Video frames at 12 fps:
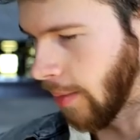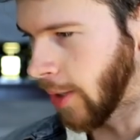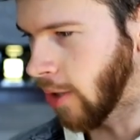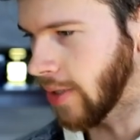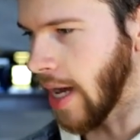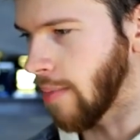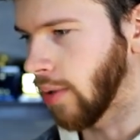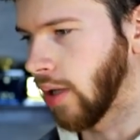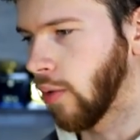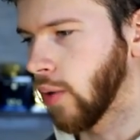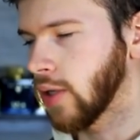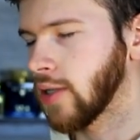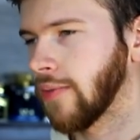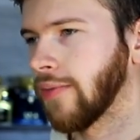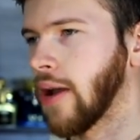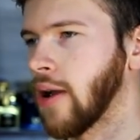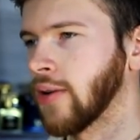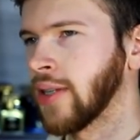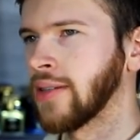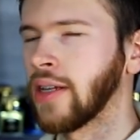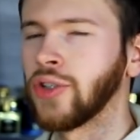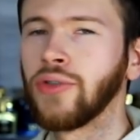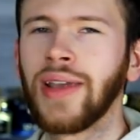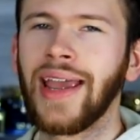Let me know down below what are some fragrances
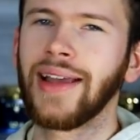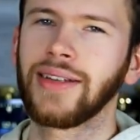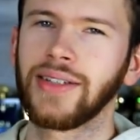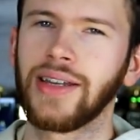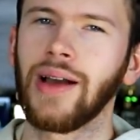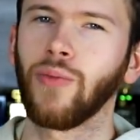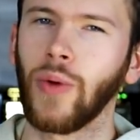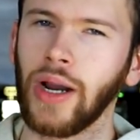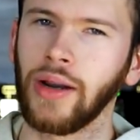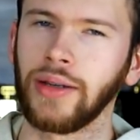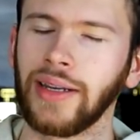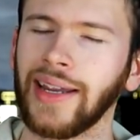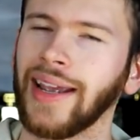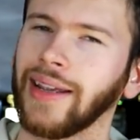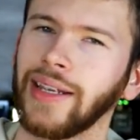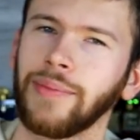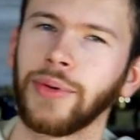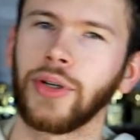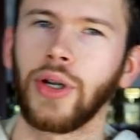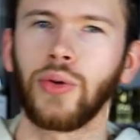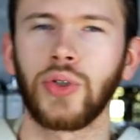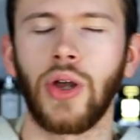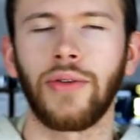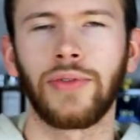that you can't stop wearing, you can't keep your
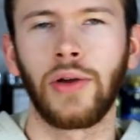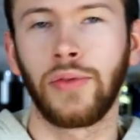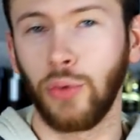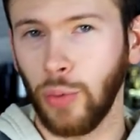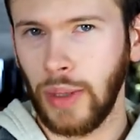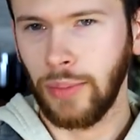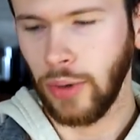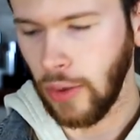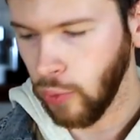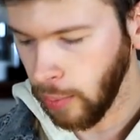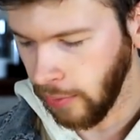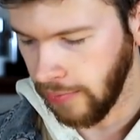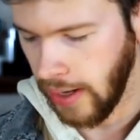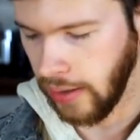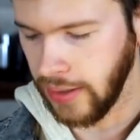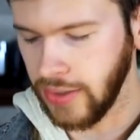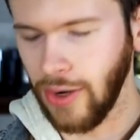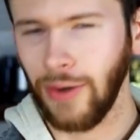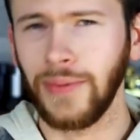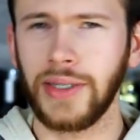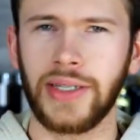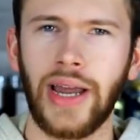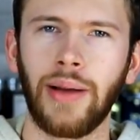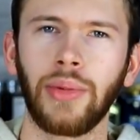nose off of. And remember, I will provide links to all
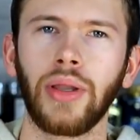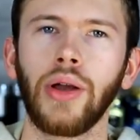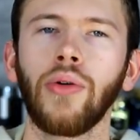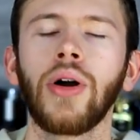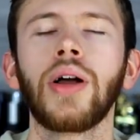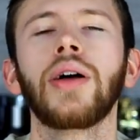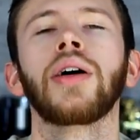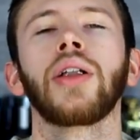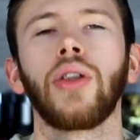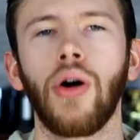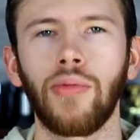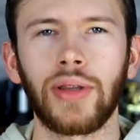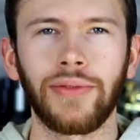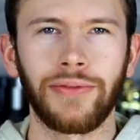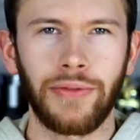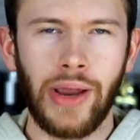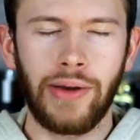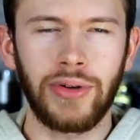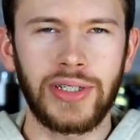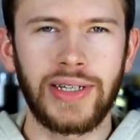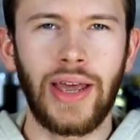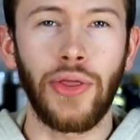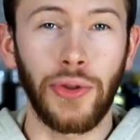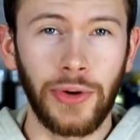these down below, along with the Fragrance
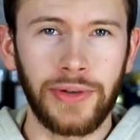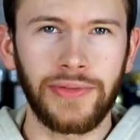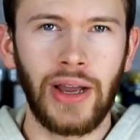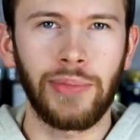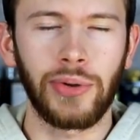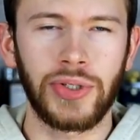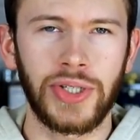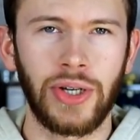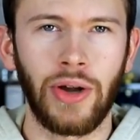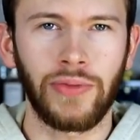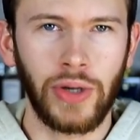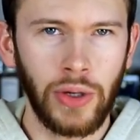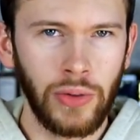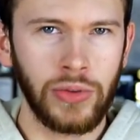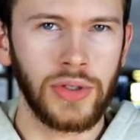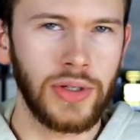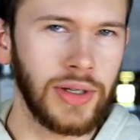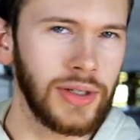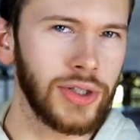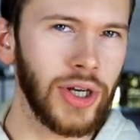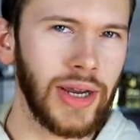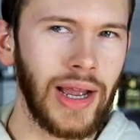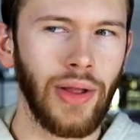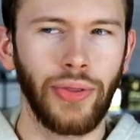Net 35% off code, so you can
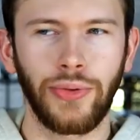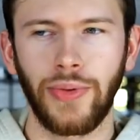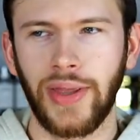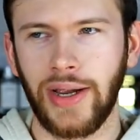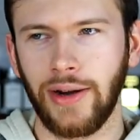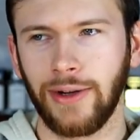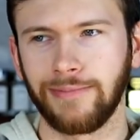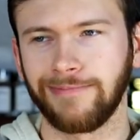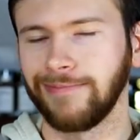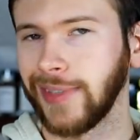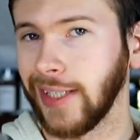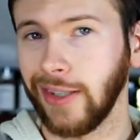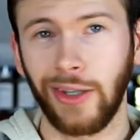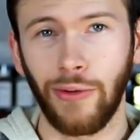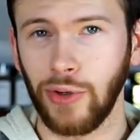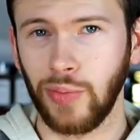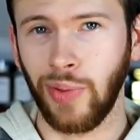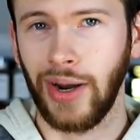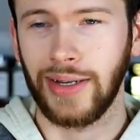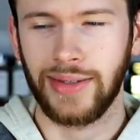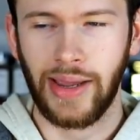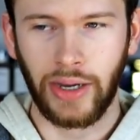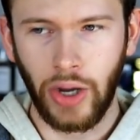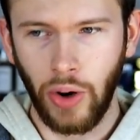check out through there and get the lowest price.
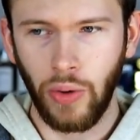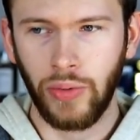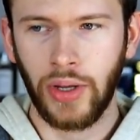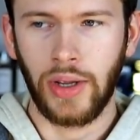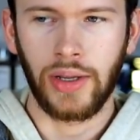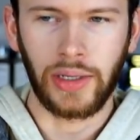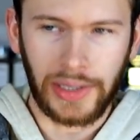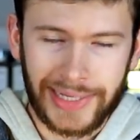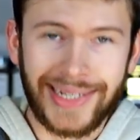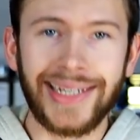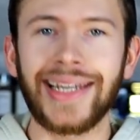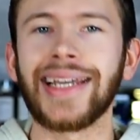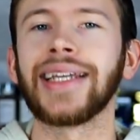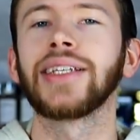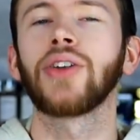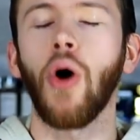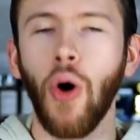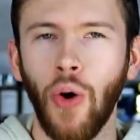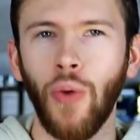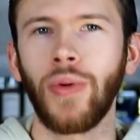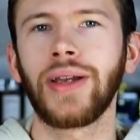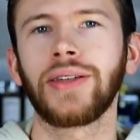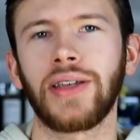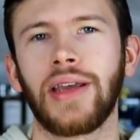That code link is
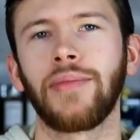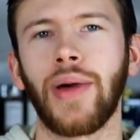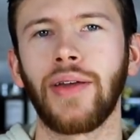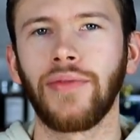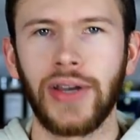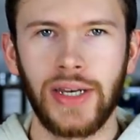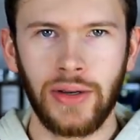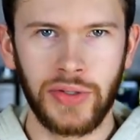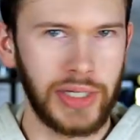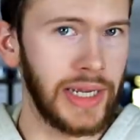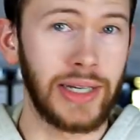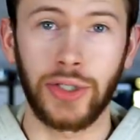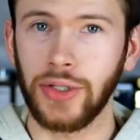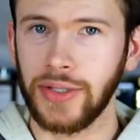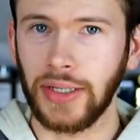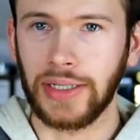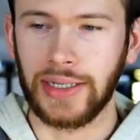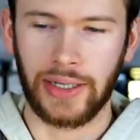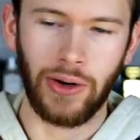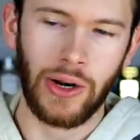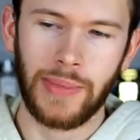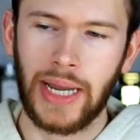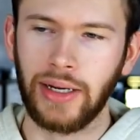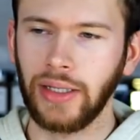always in my videos. Again, it's just a link, it
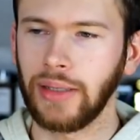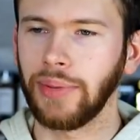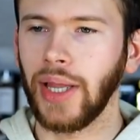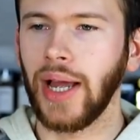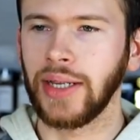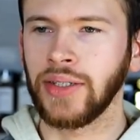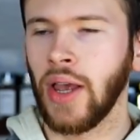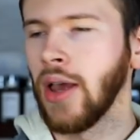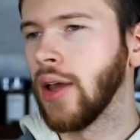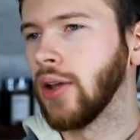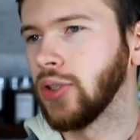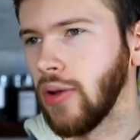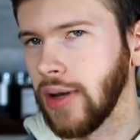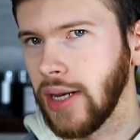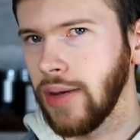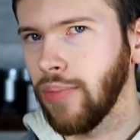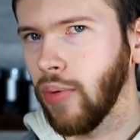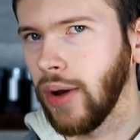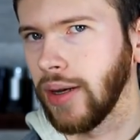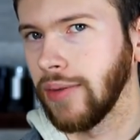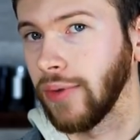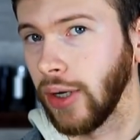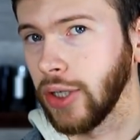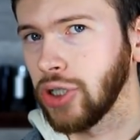automatically applies. So at any point,
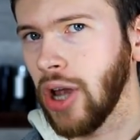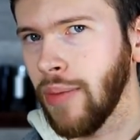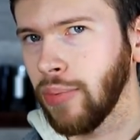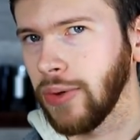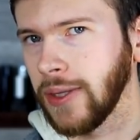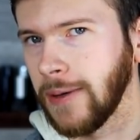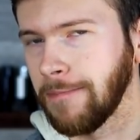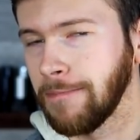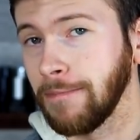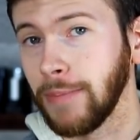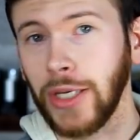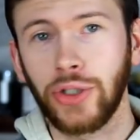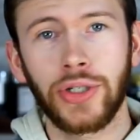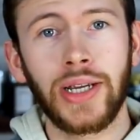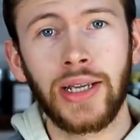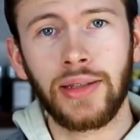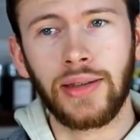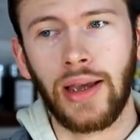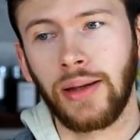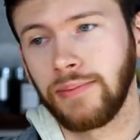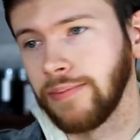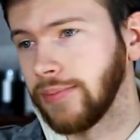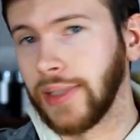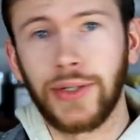if you're gonna shop with them, make sure you hit that
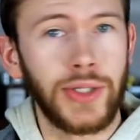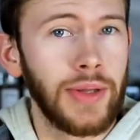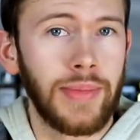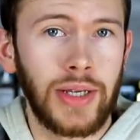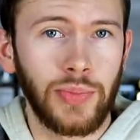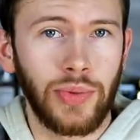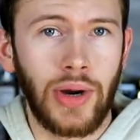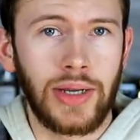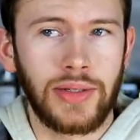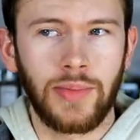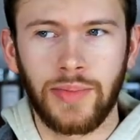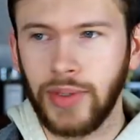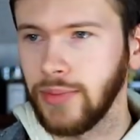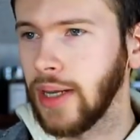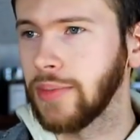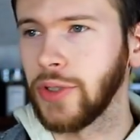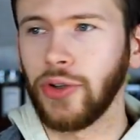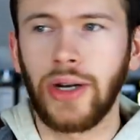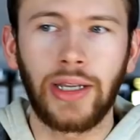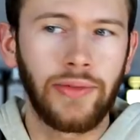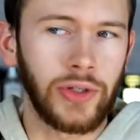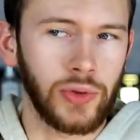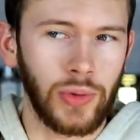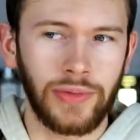gives you the best price. Sometimes I try to
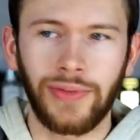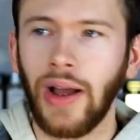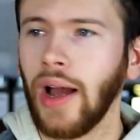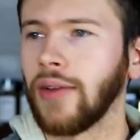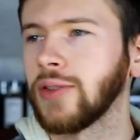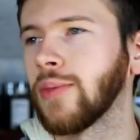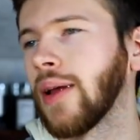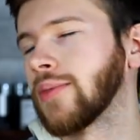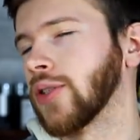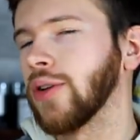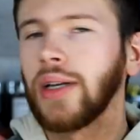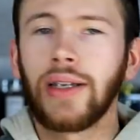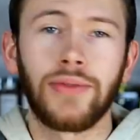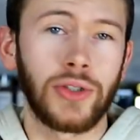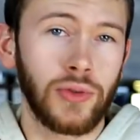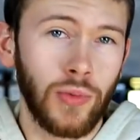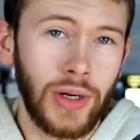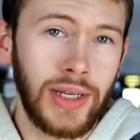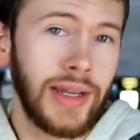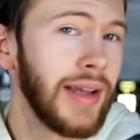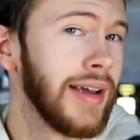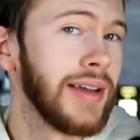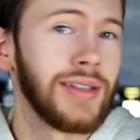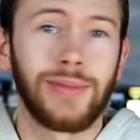give you 25, sometimes I try to give you 20,
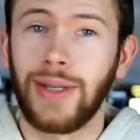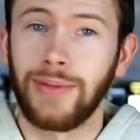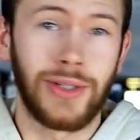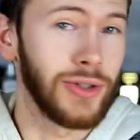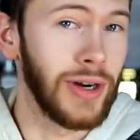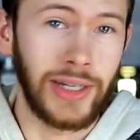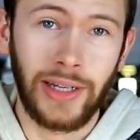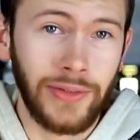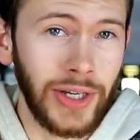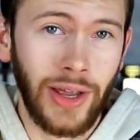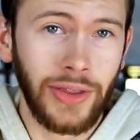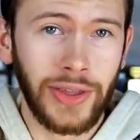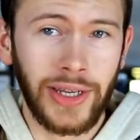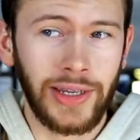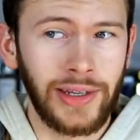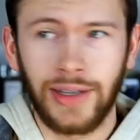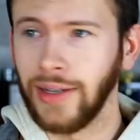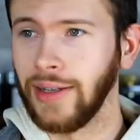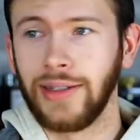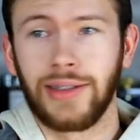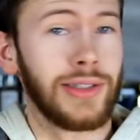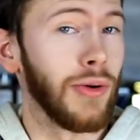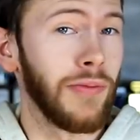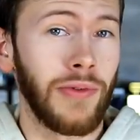sometimes I try to give you nothing.
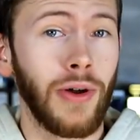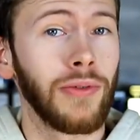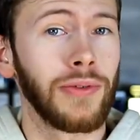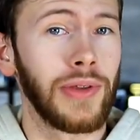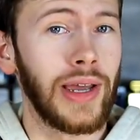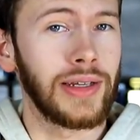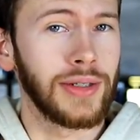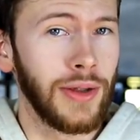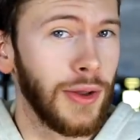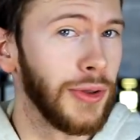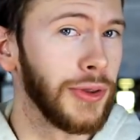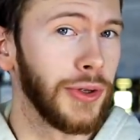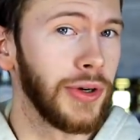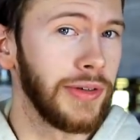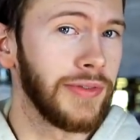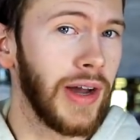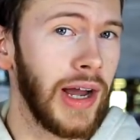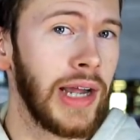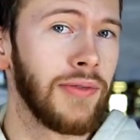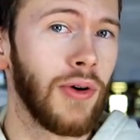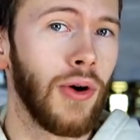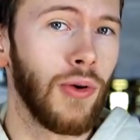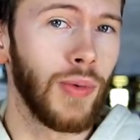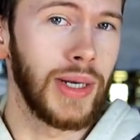Don't fall for that. 35
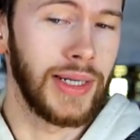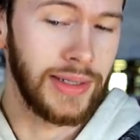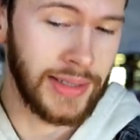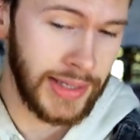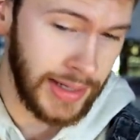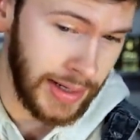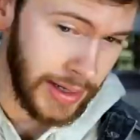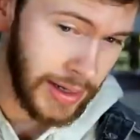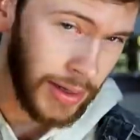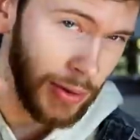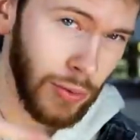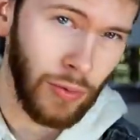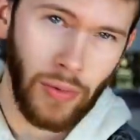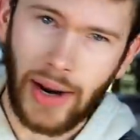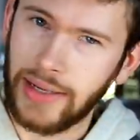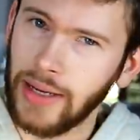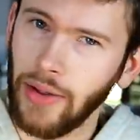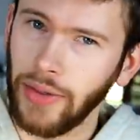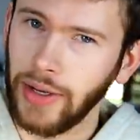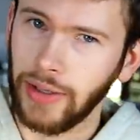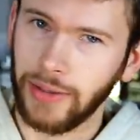always right down